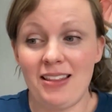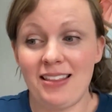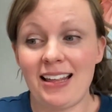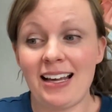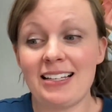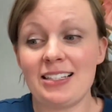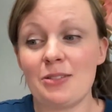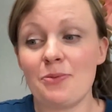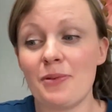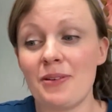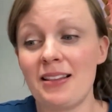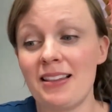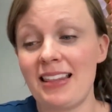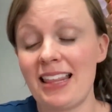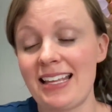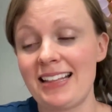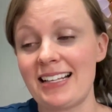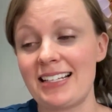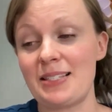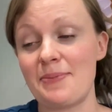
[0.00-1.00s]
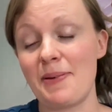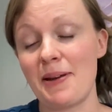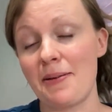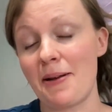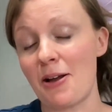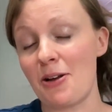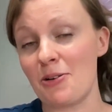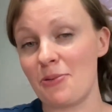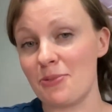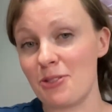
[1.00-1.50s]
That's one thing that's big
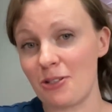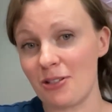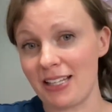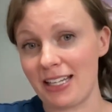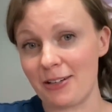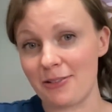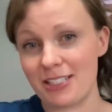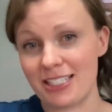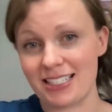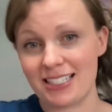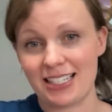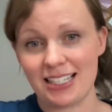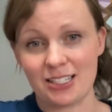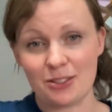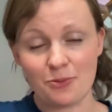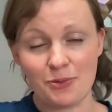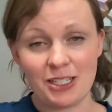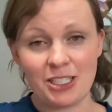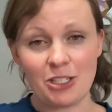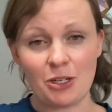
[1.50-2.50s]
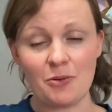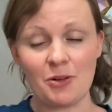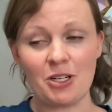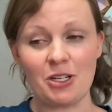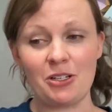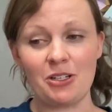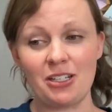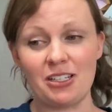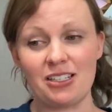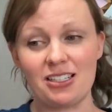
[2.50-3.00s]
about Homeschool Languages, is we don't want
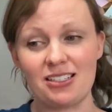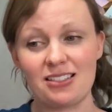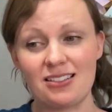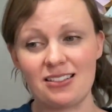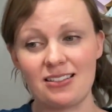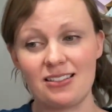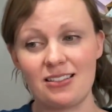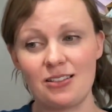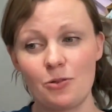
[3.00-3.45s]
you to just,